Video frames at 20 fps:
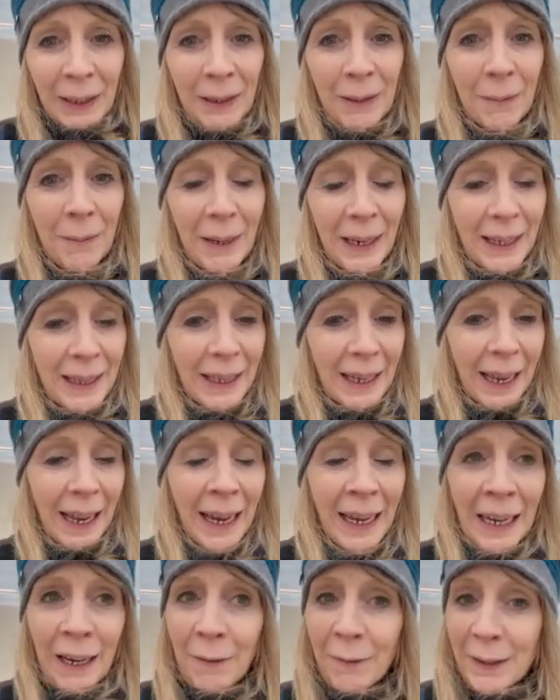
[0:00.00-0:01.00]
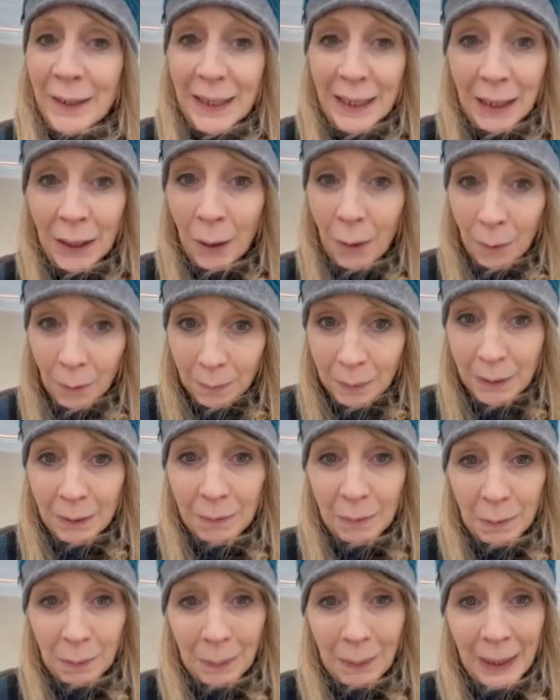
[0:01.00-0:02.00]
the way that any of us had hoped
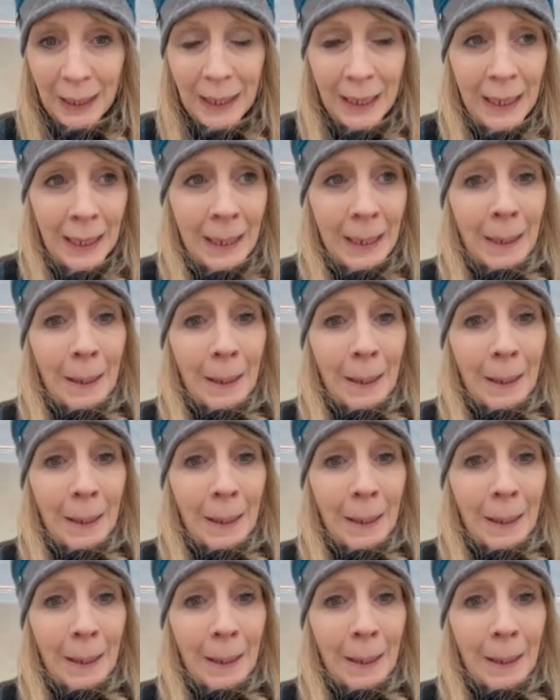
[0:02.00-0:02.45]
it would be,